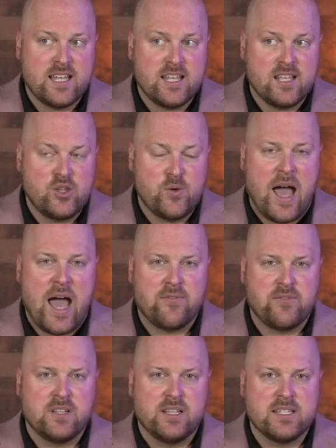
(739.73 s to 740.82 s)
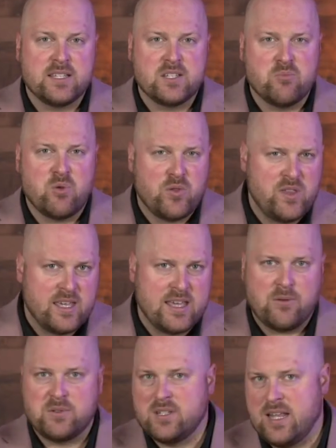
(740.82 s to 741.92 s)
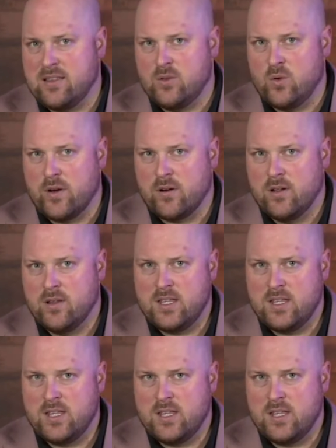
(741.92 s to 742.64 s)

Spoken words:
You have to listen to both the accountant and the lawyer. The